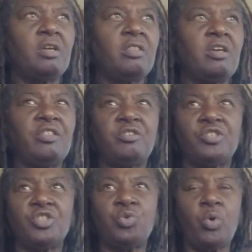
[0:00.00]
the other is
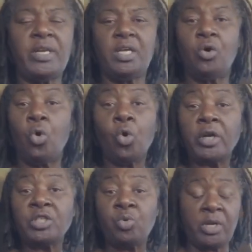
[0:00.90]
a 20 or
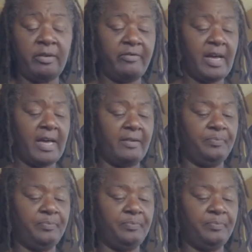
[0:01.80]
a 25.